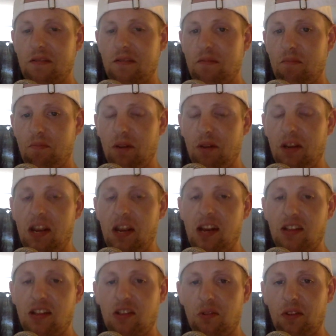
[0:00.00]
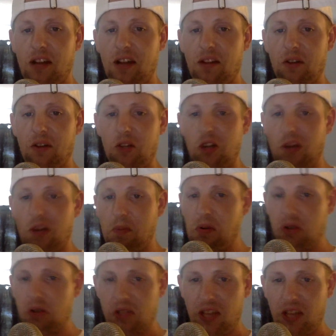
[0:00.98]
But yeah, so now they're trying to
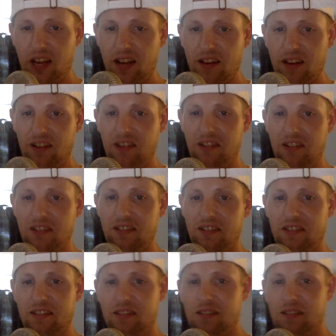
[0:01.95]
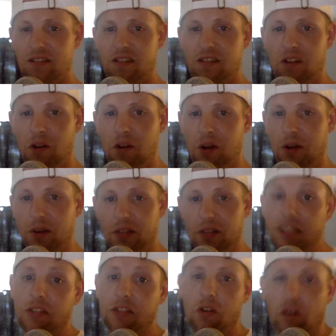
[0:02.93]
push that on
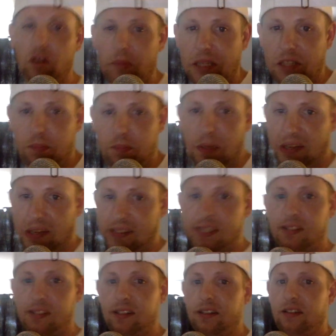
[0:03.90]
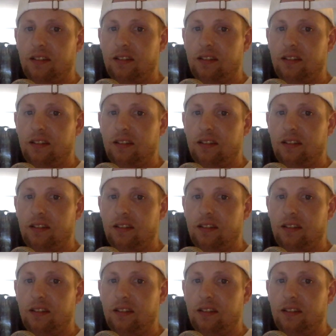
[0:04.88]
like normies, basically.